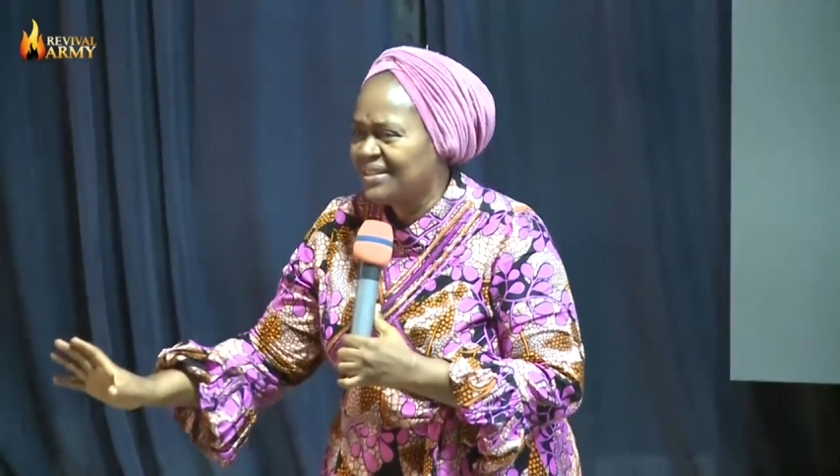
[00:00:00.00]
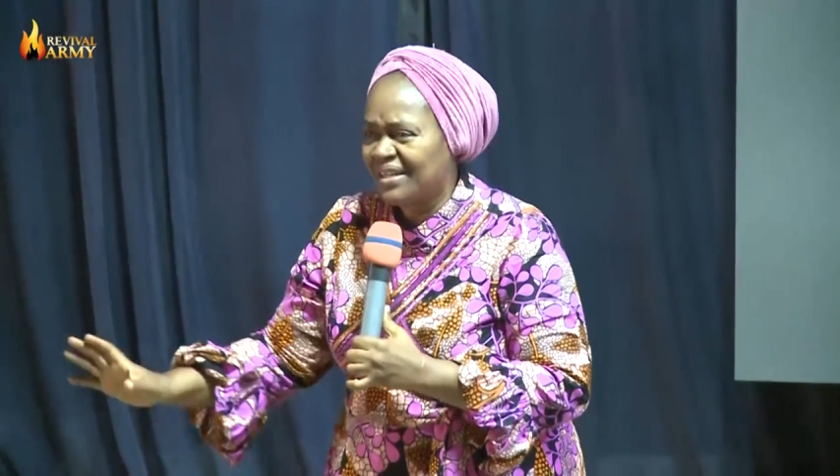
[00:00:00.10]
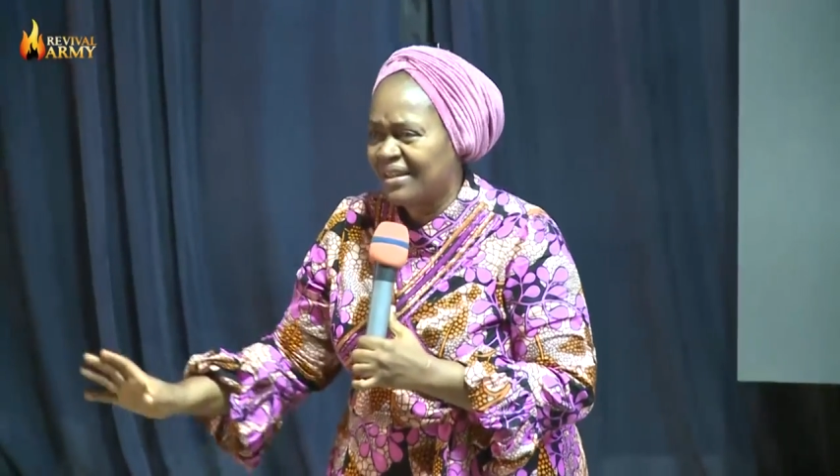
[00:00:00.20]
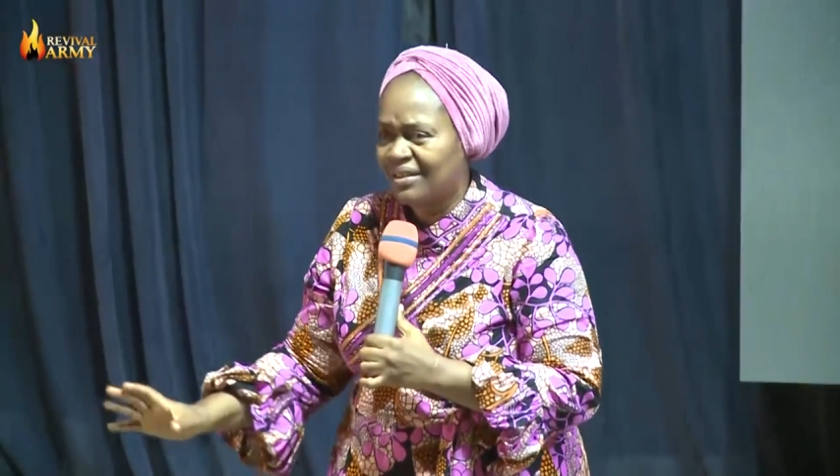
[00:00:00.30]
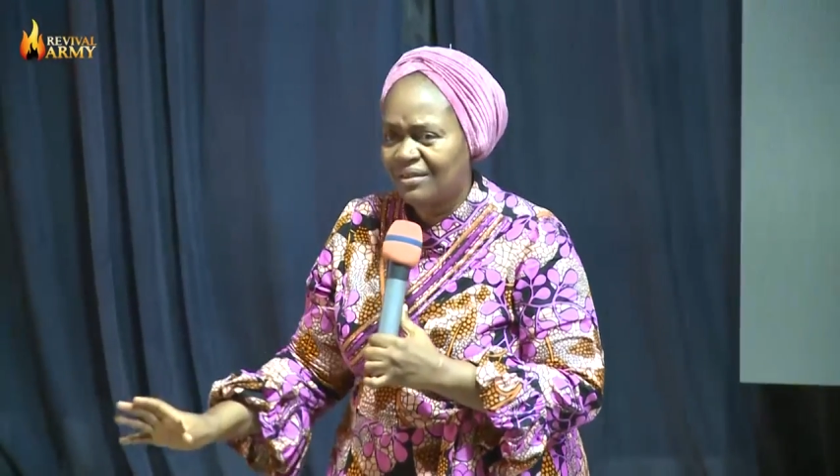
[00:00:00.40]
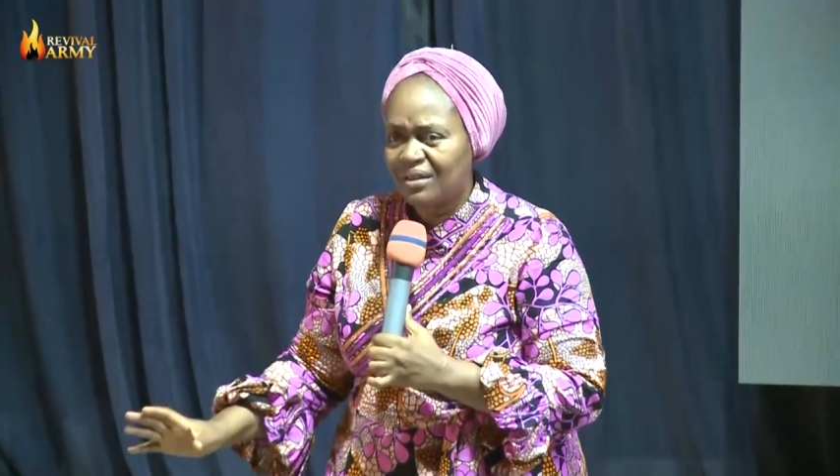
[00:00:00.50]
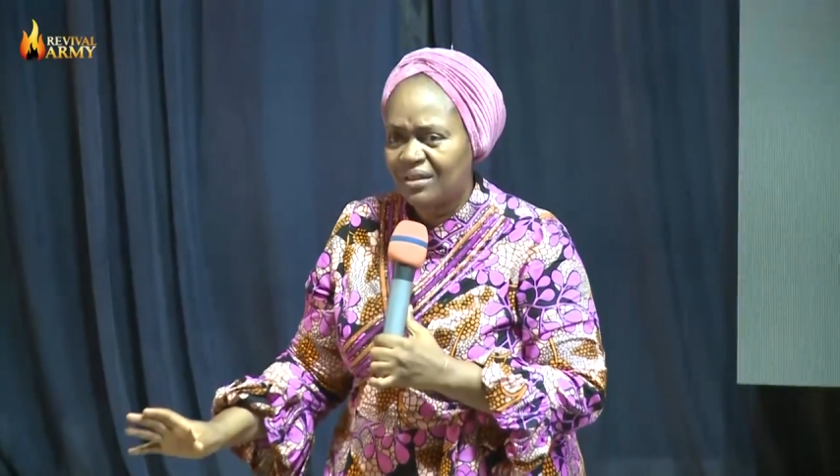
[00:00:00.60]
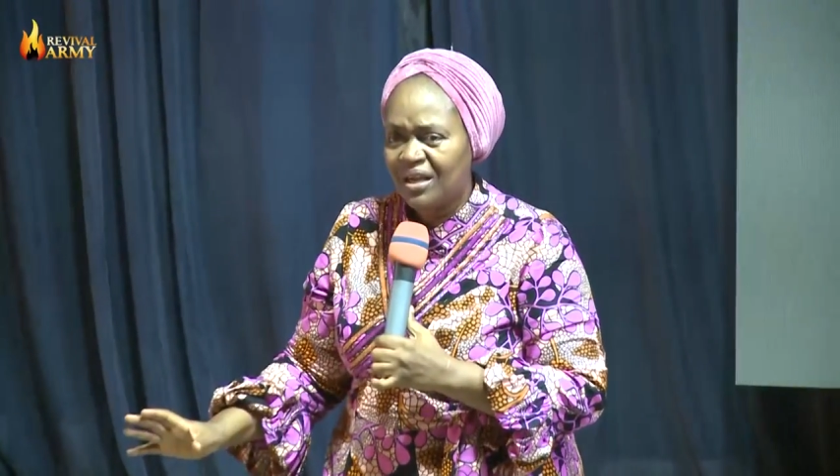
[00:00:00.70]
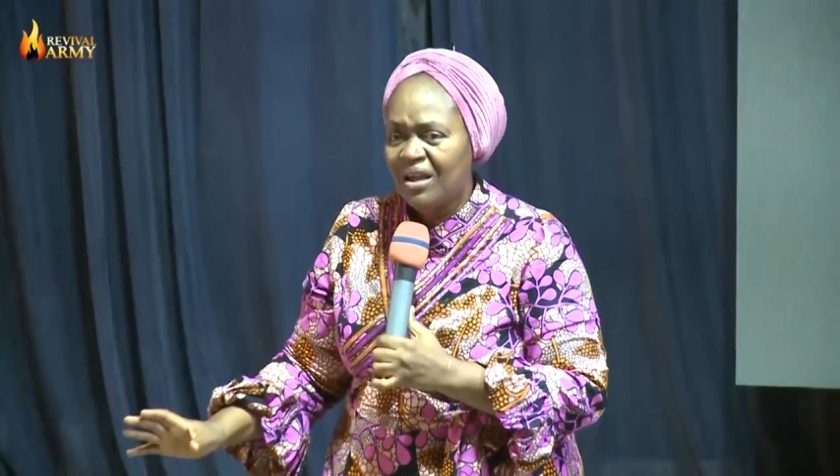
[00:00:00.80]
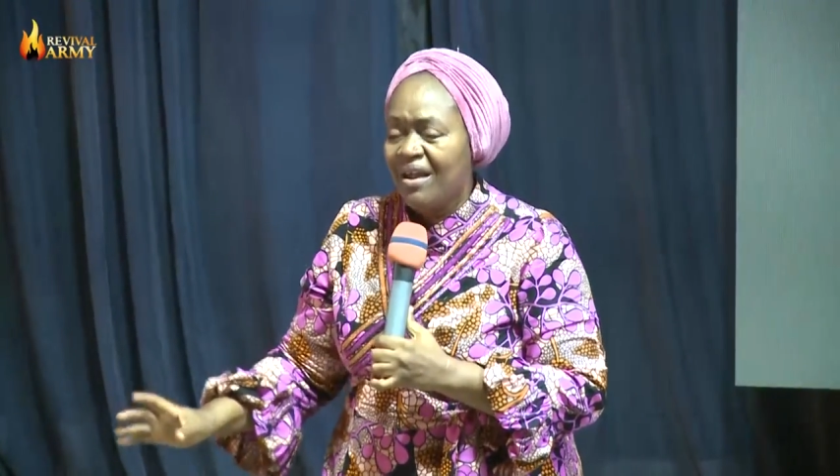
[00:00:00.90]
king didn't say
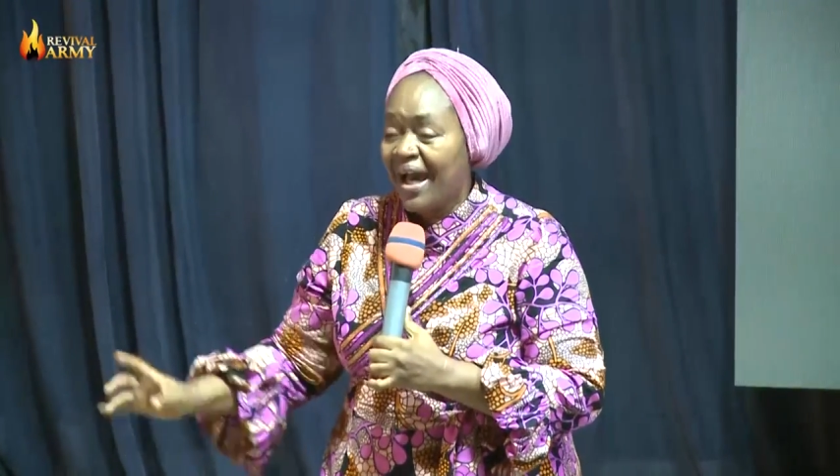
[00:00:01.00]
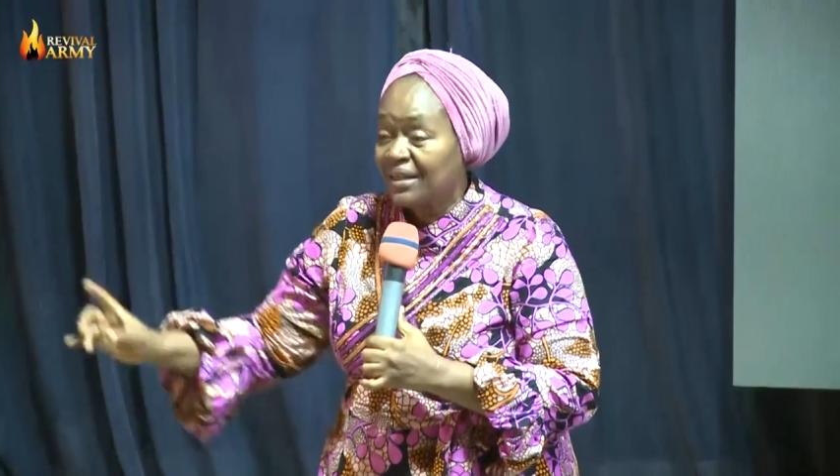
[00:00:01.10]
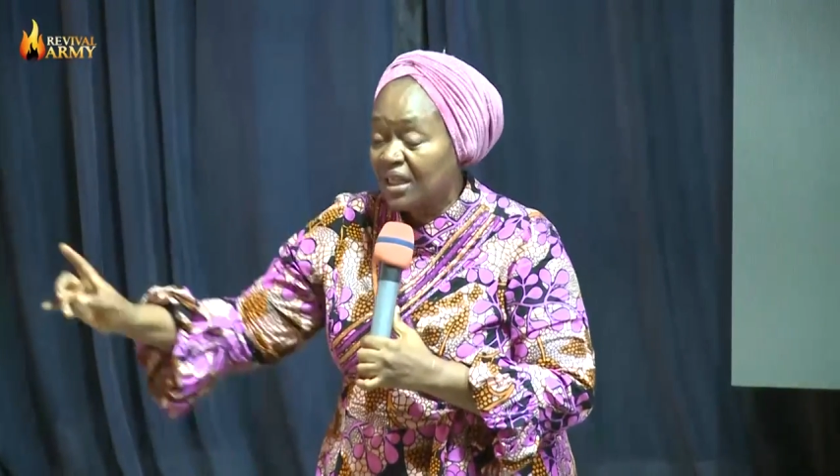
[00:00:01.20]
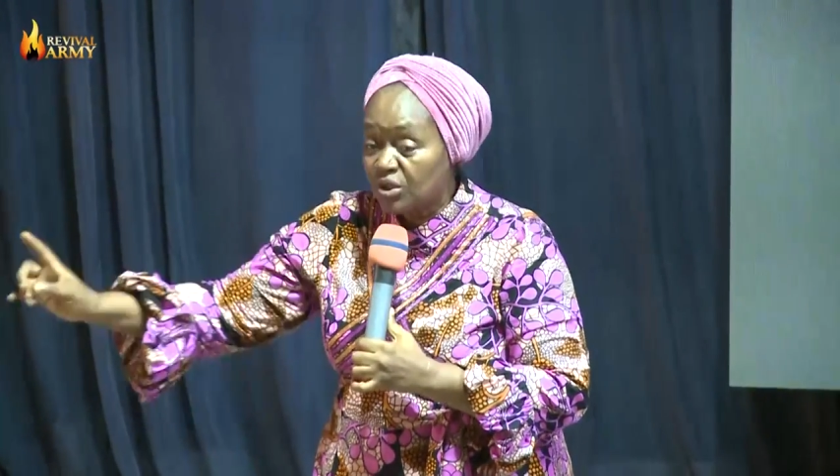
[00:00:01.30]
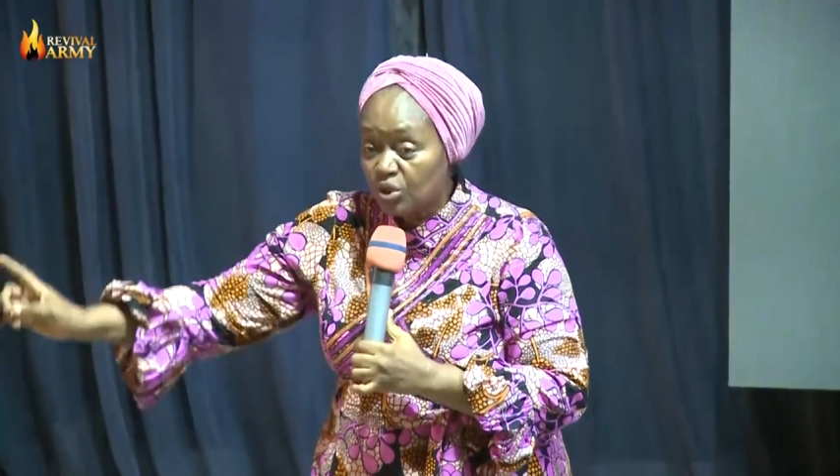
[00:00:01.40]
anything.